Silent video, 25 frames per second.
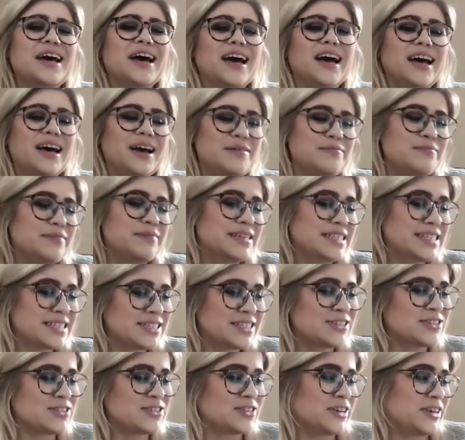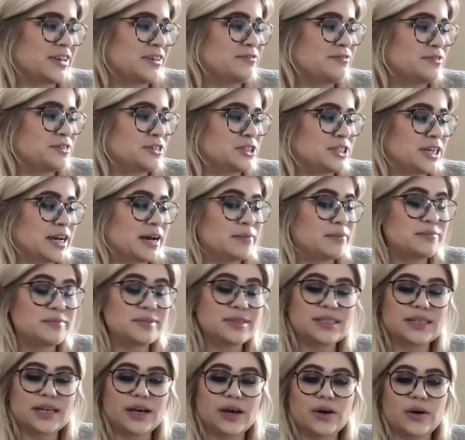My sister's looking for a job.
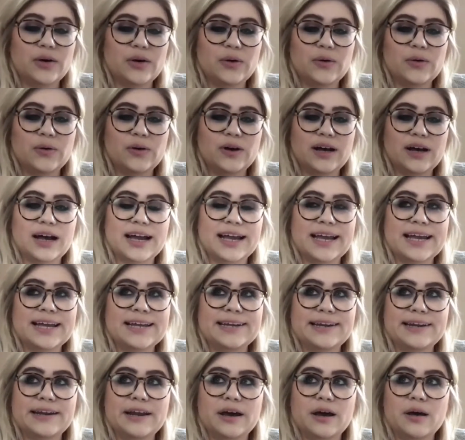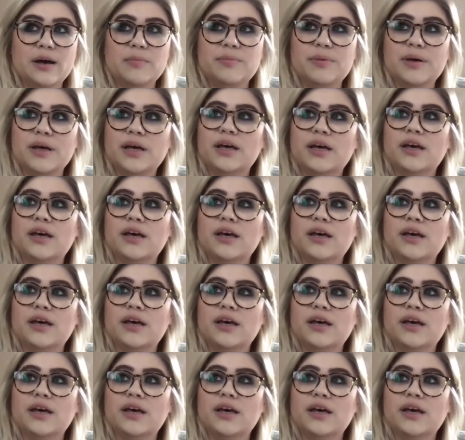So I ended up